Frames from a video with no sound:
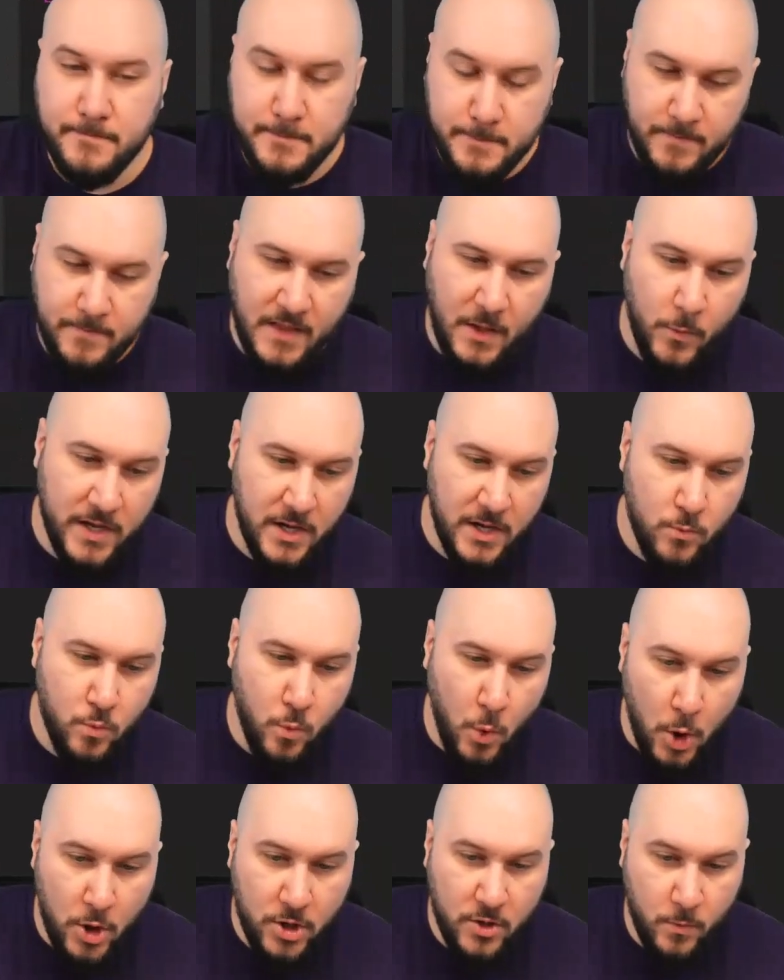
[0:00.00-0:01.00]
we can
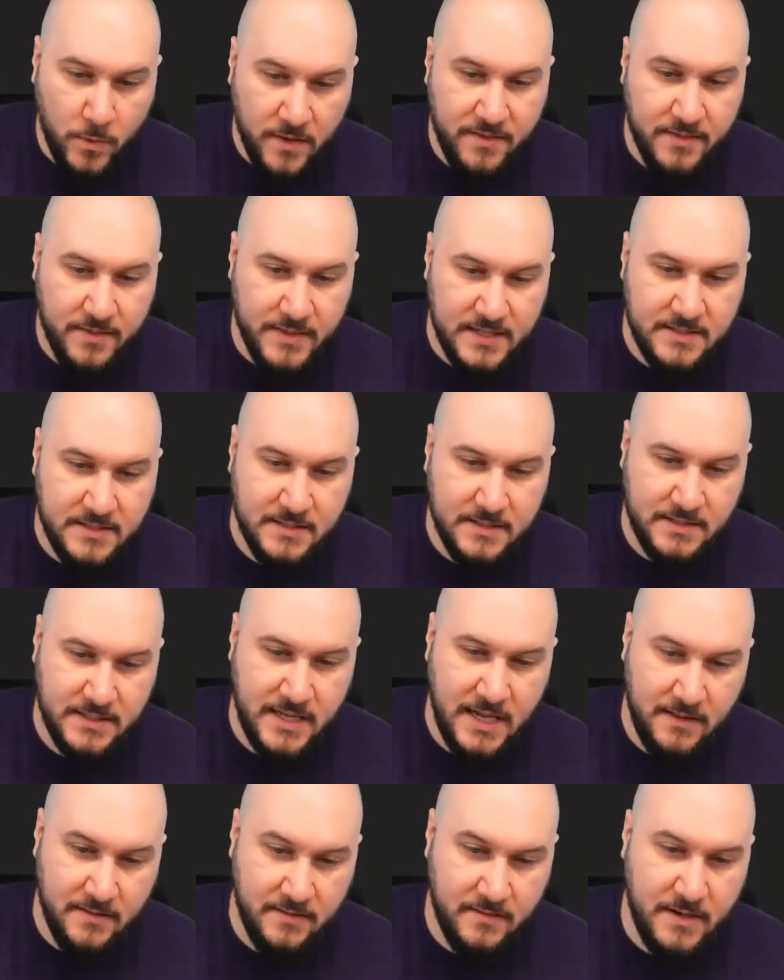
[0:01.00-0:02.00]
work with this
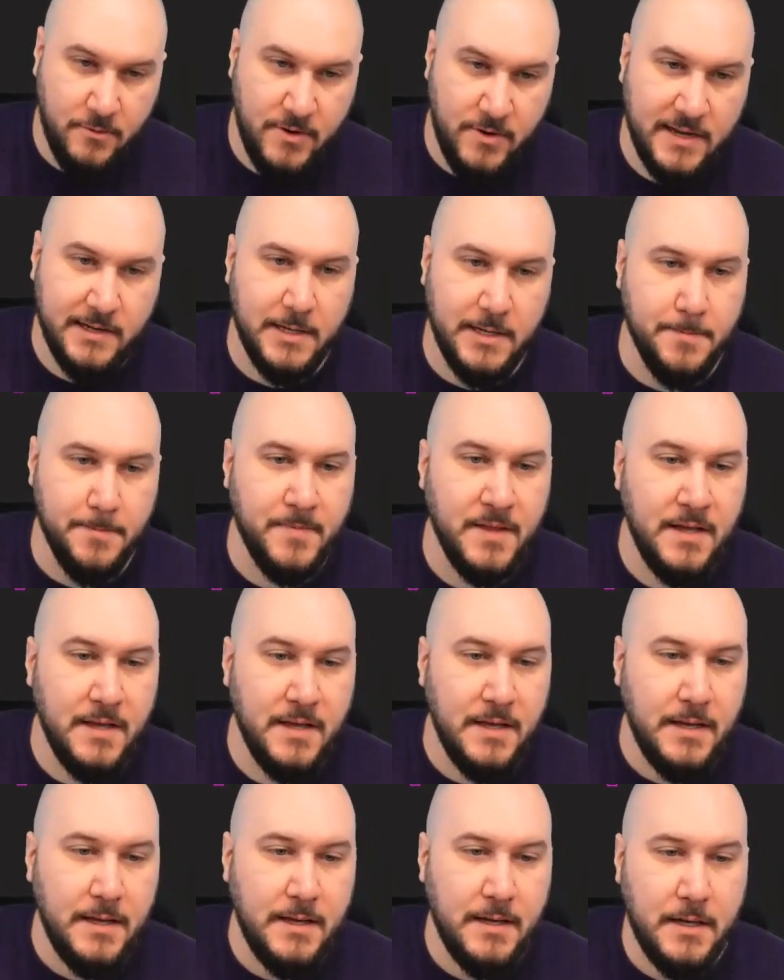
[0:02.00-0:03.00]
scans directly.
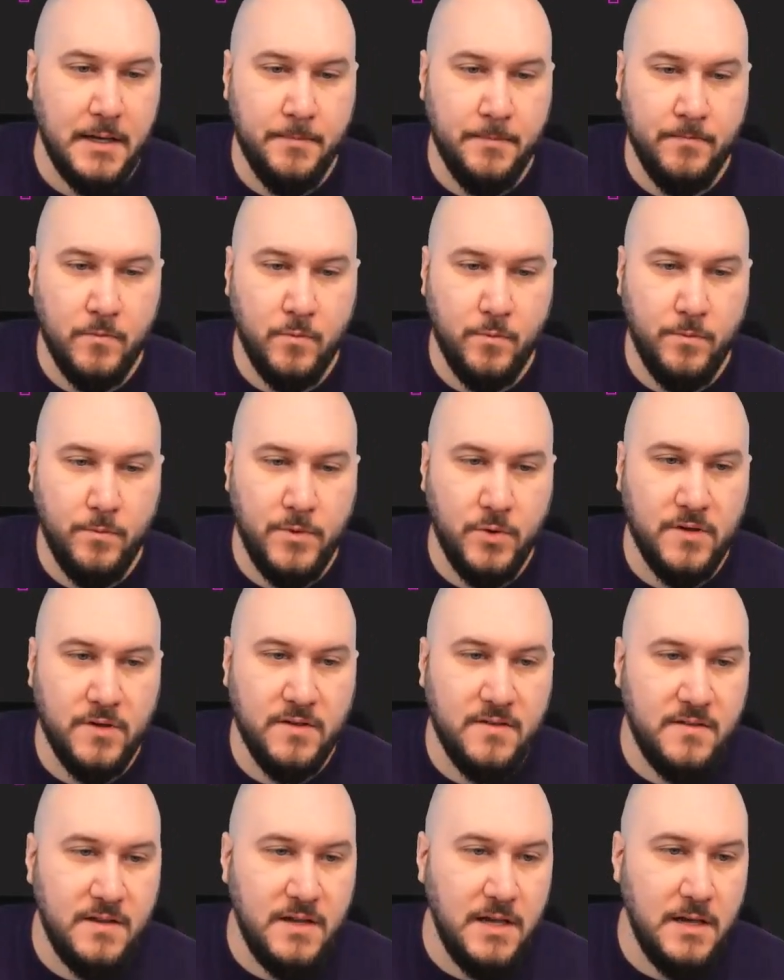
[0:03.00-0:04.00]
You can
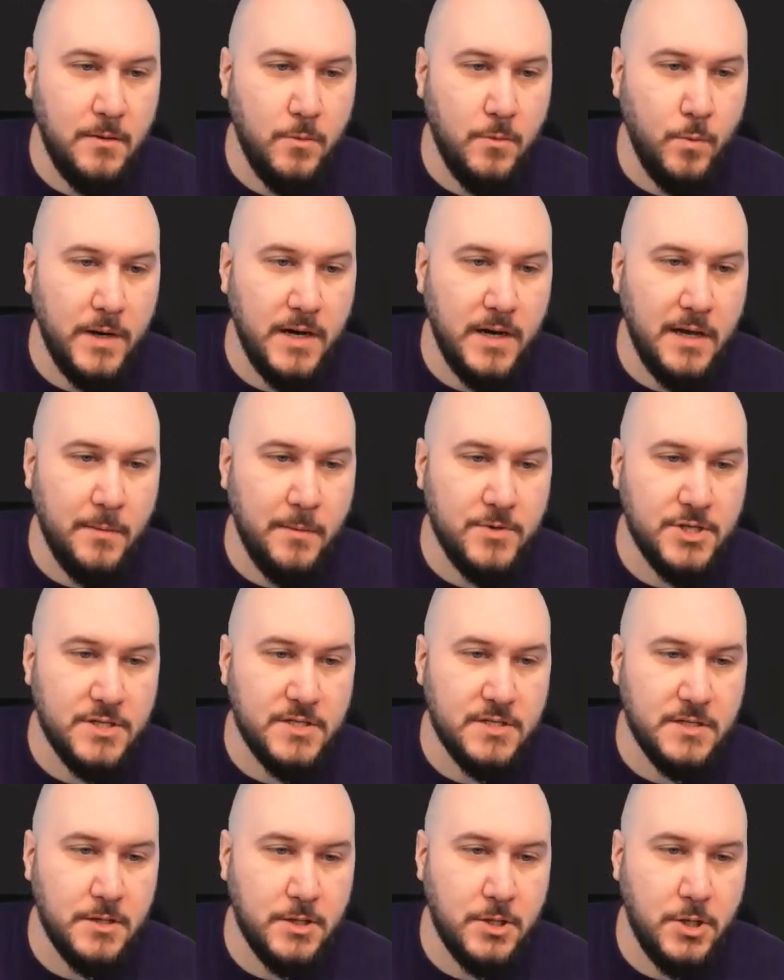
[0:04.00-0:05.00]
see when I'm
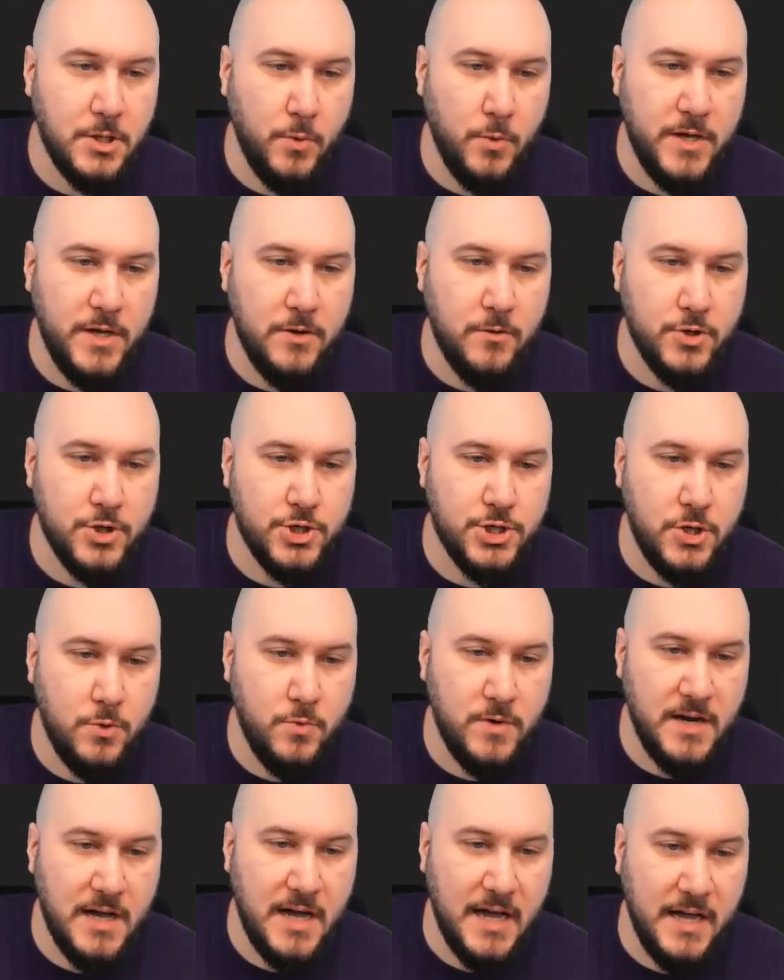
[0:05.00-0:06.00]
just go here on show
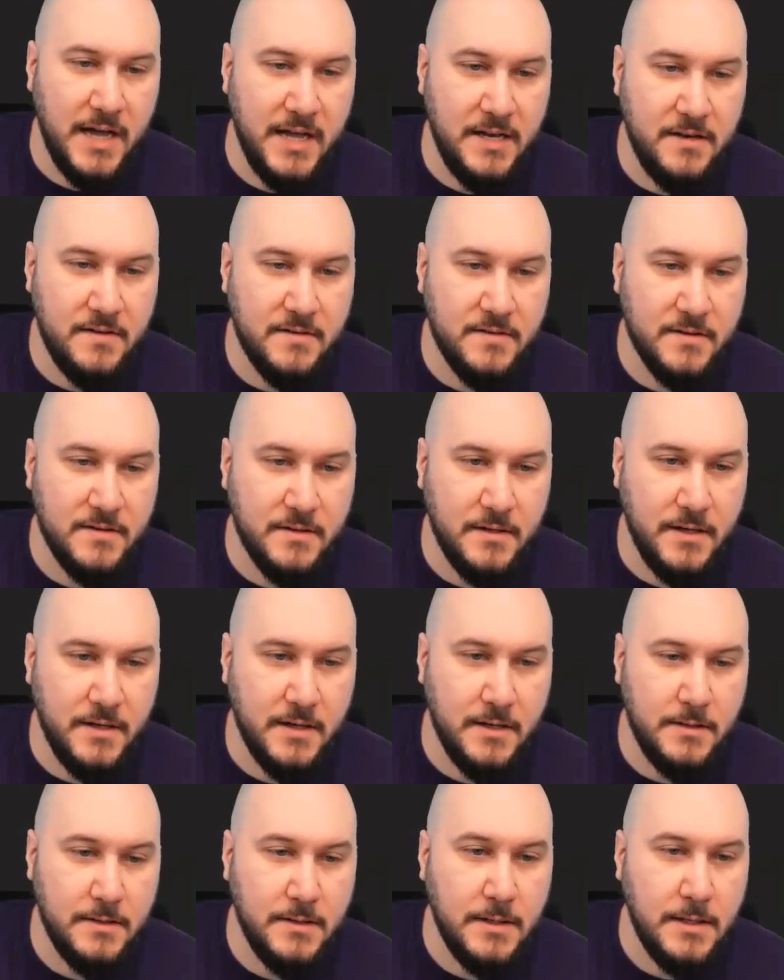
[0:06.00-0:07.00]
and hide,
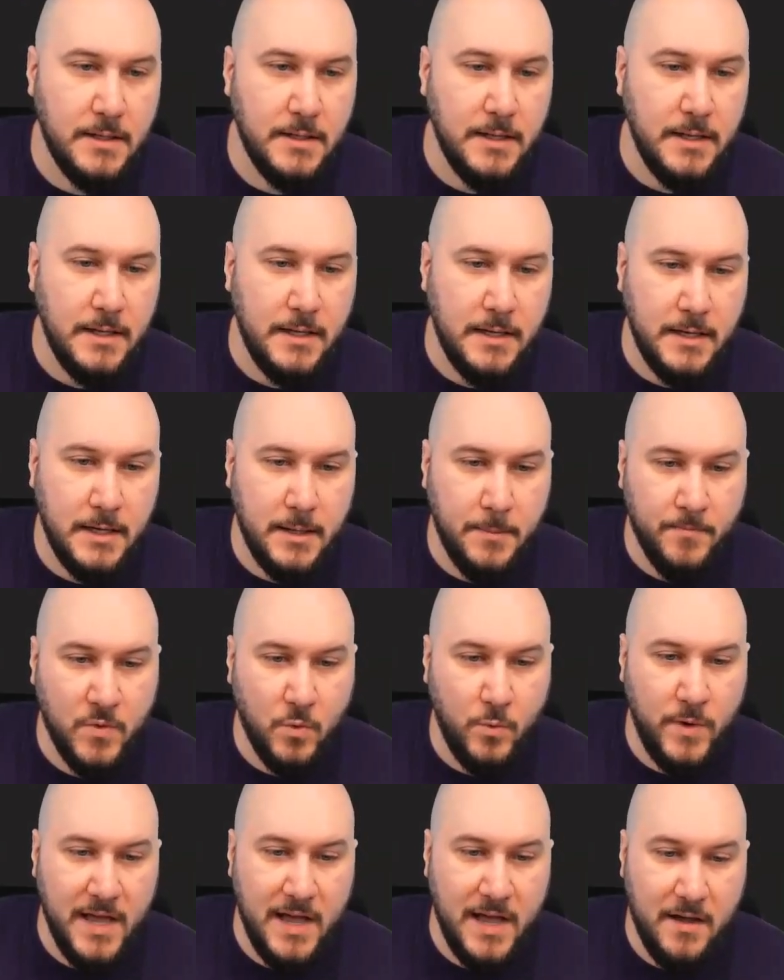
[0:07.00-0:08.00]
yeah,
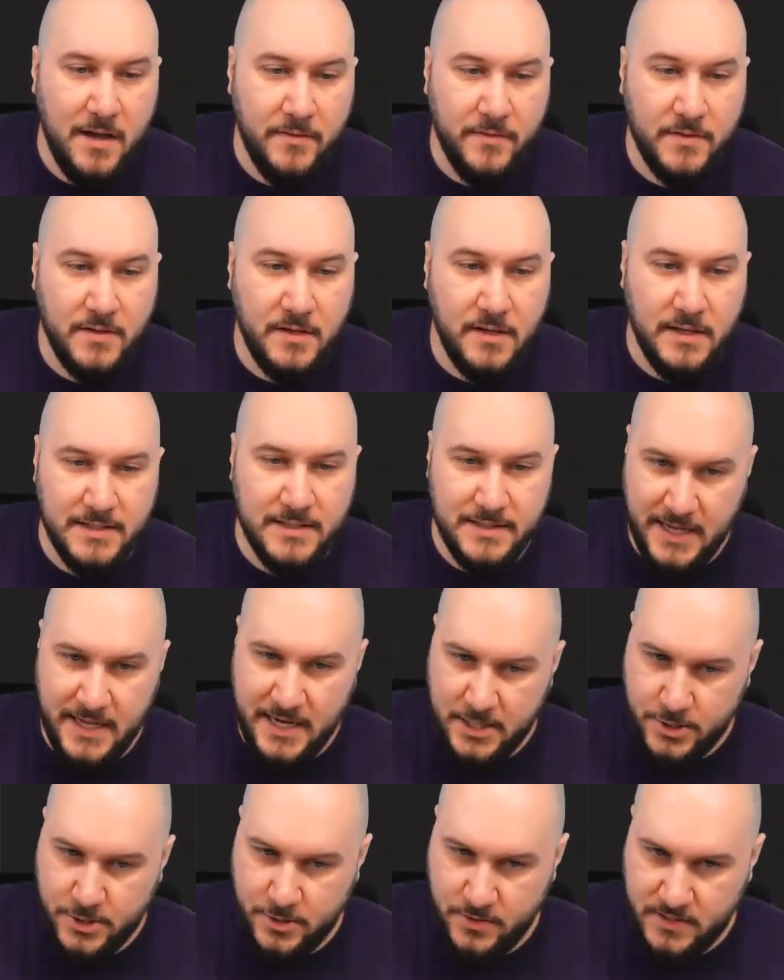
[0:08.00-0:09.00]
we have the
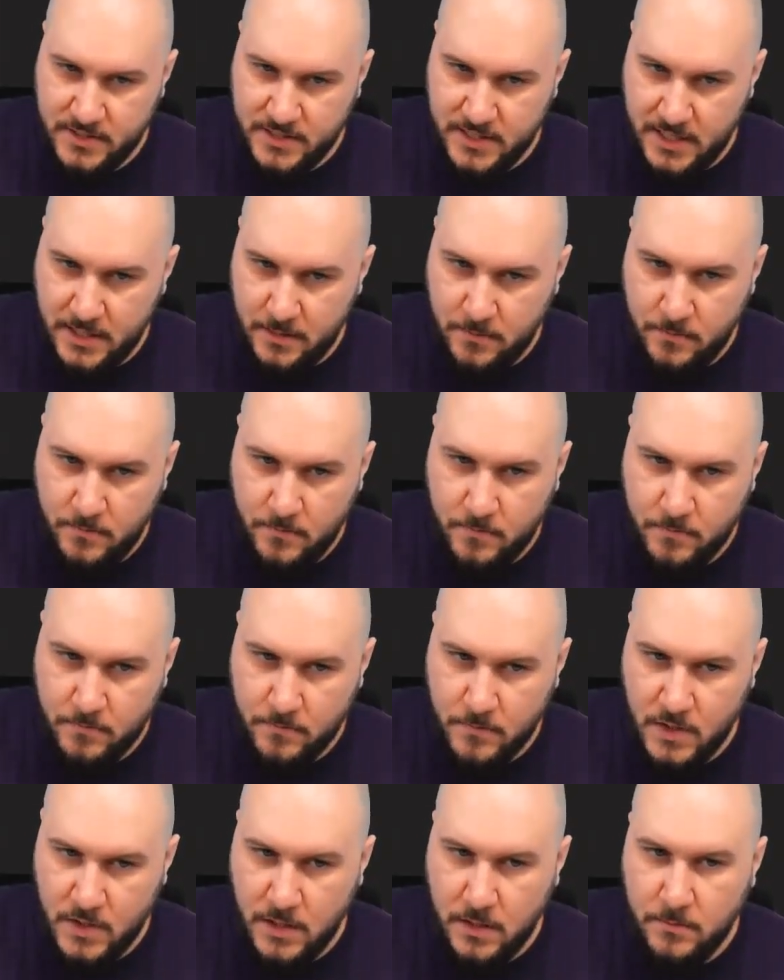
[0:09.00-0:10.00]
denture scan,
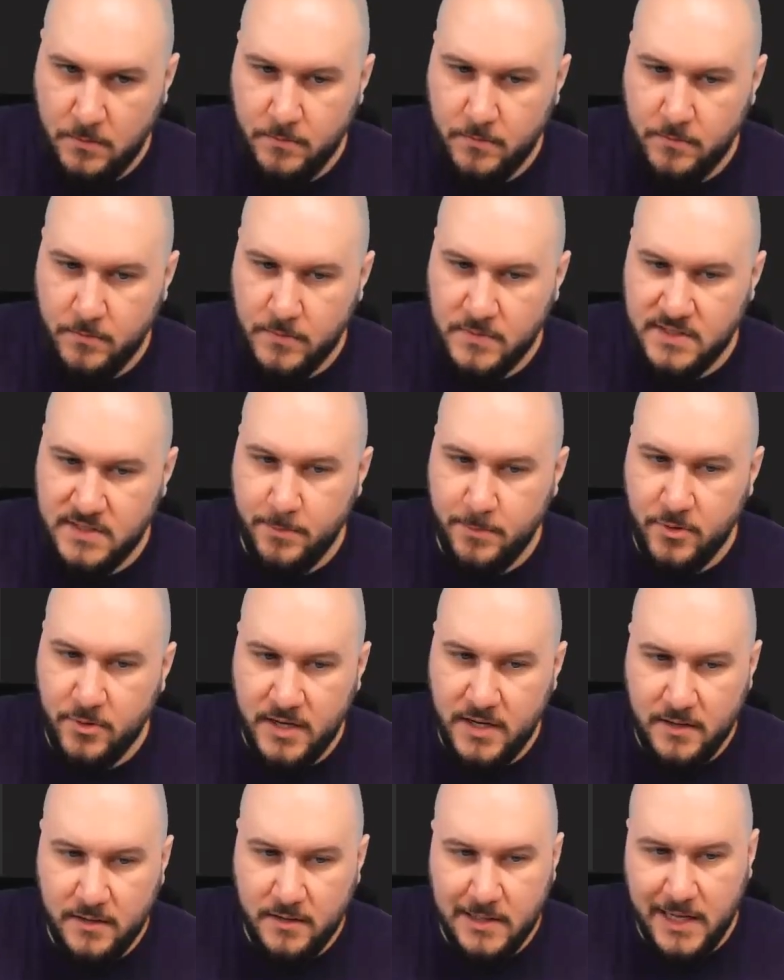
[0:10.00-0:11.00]
yeah,
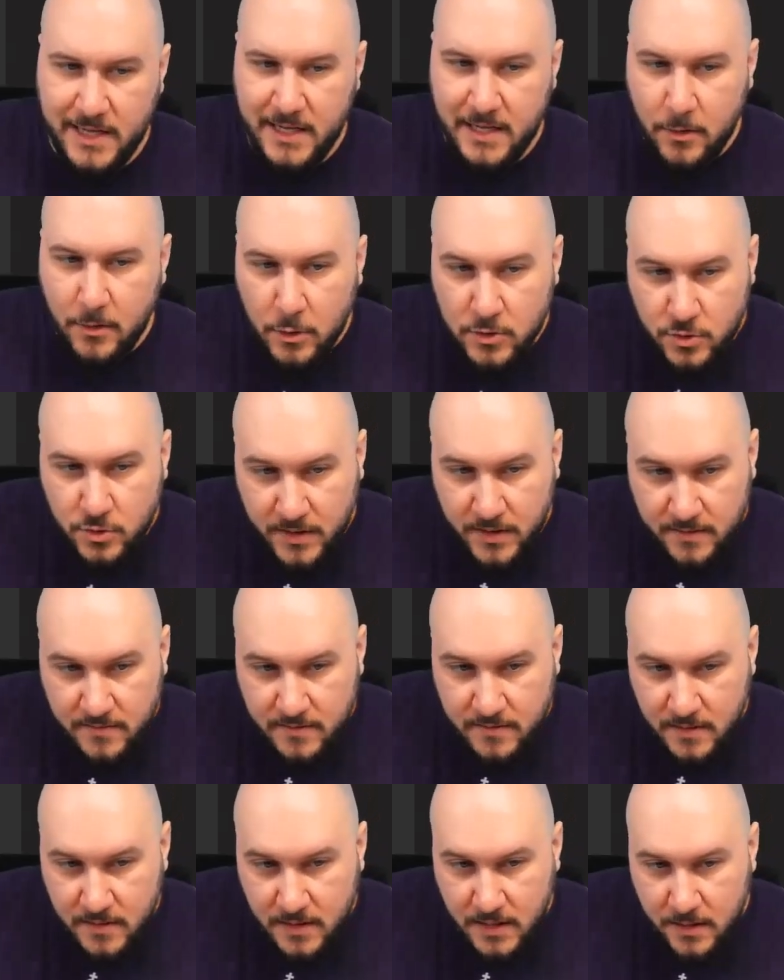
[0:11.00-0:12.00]
separated, like also you can
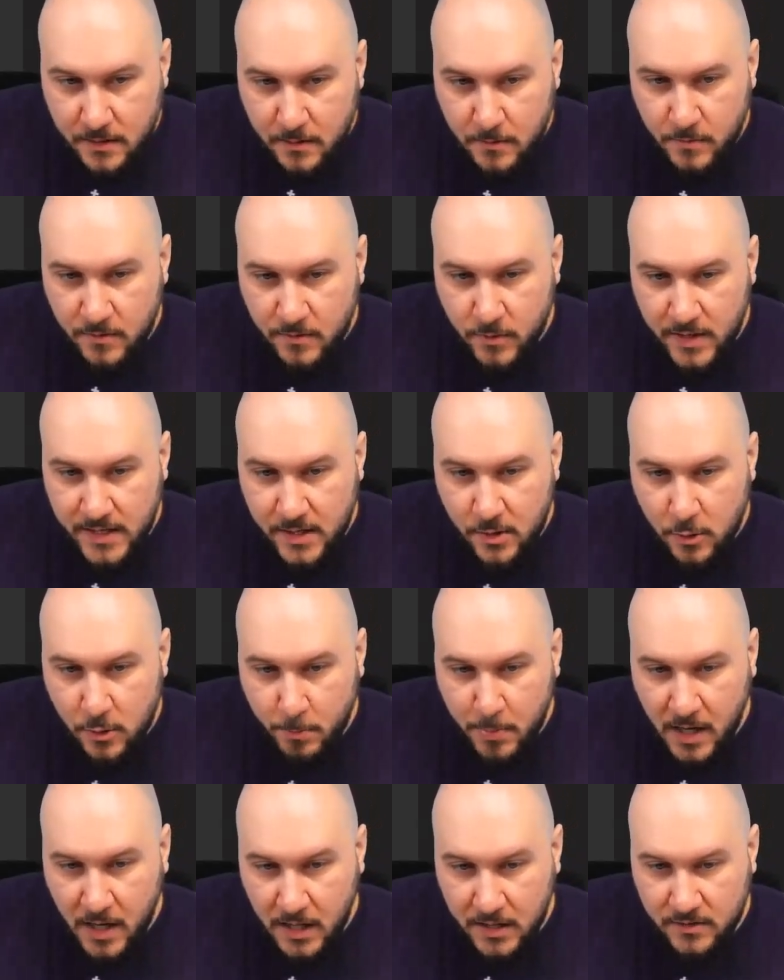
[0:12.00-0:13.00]
see here, the radio
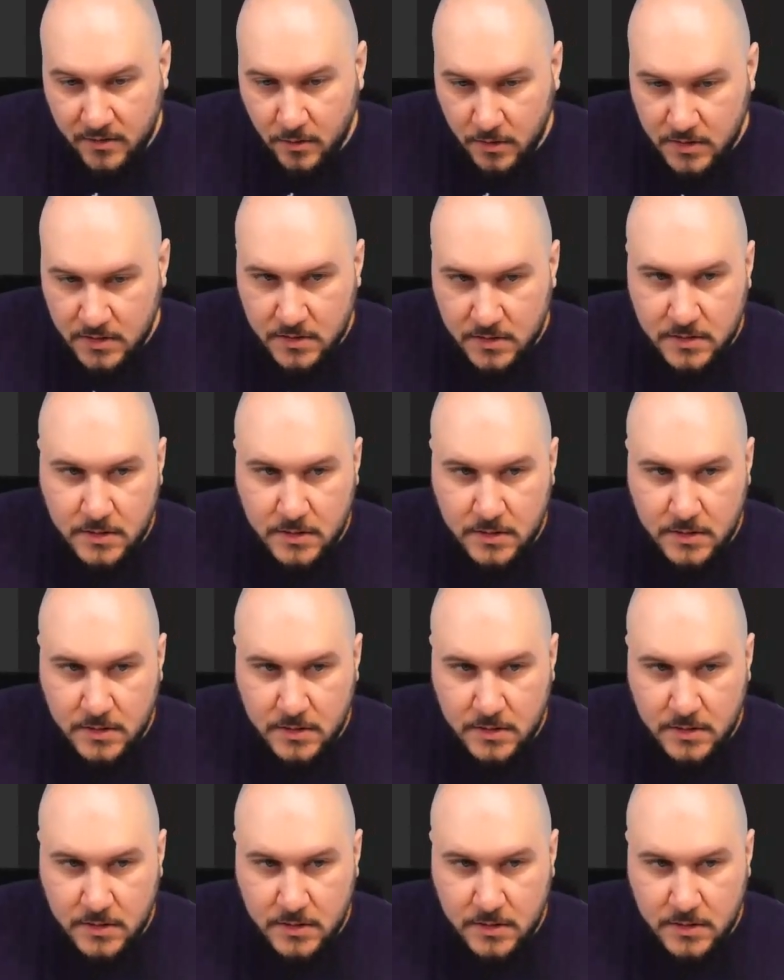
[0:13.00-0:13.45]
park dots